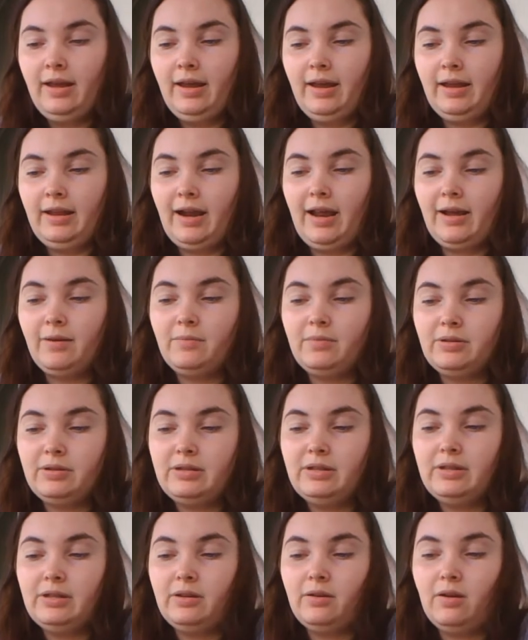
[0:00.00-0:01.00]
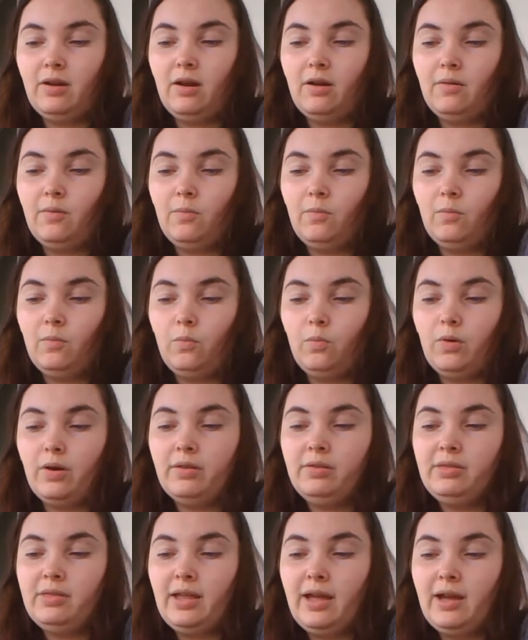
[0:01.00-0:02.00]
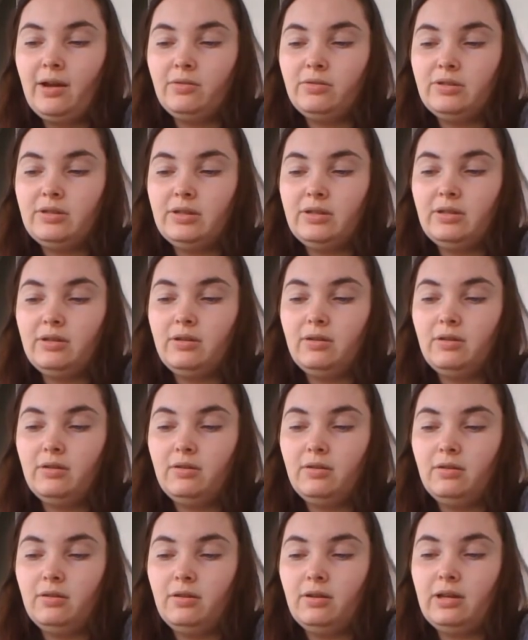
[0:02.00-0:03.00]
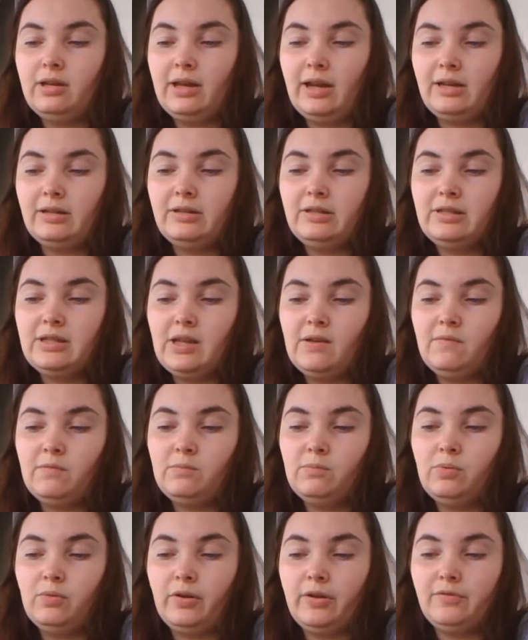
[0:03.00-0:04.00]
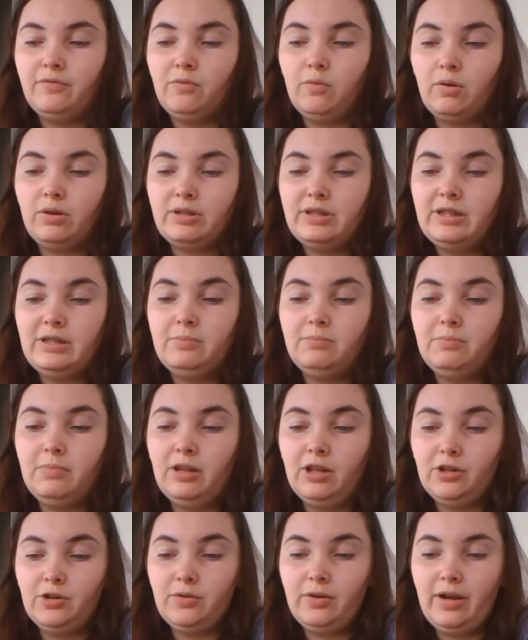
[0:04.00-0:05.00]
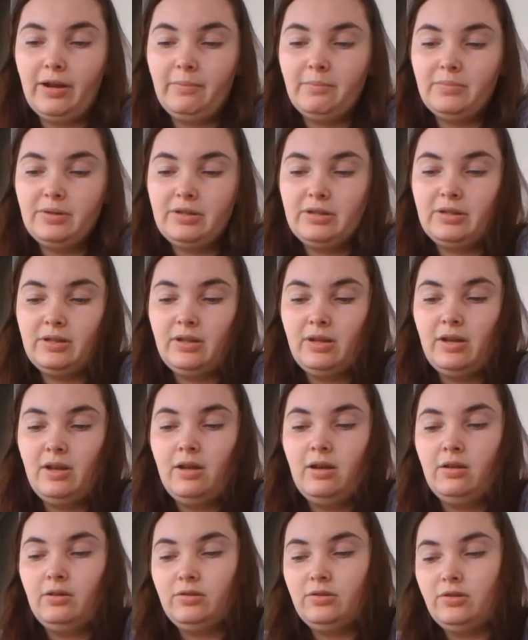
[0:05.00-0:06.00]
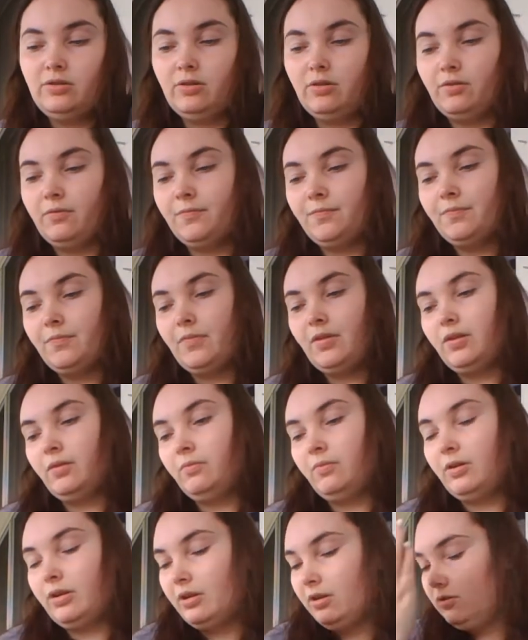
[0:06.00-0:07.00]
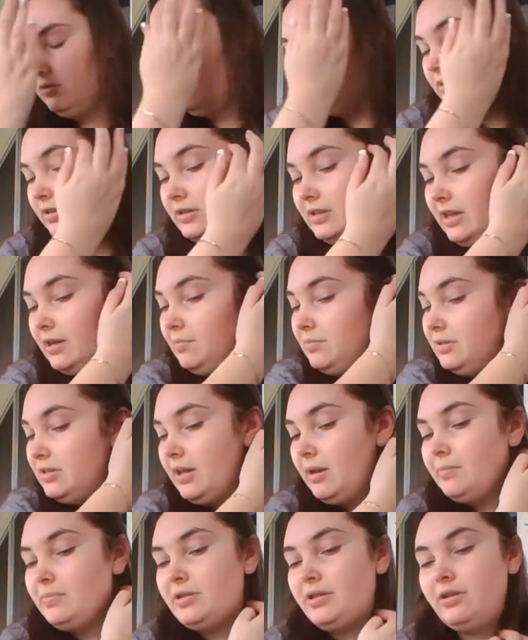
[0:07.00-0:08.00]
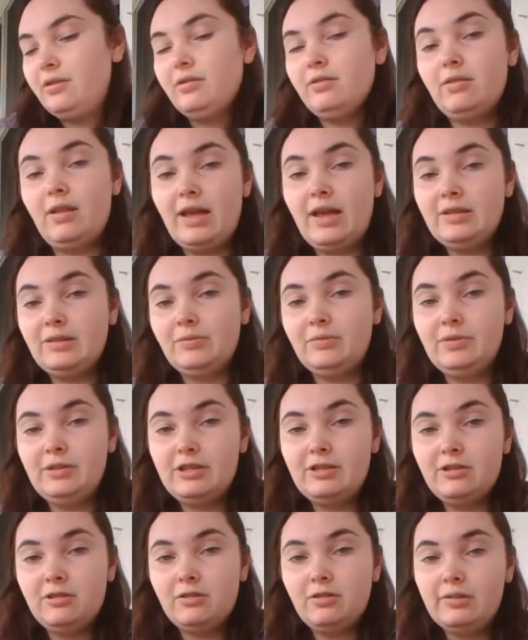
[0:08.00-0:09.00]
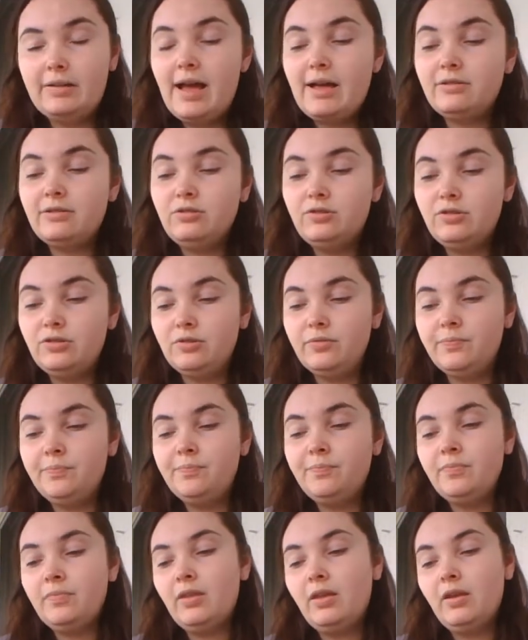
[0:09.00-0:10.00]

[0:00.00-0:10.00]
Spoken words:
And I would need 1,097.14 milligrams. So we're going to do the same steps here as we did in the last two.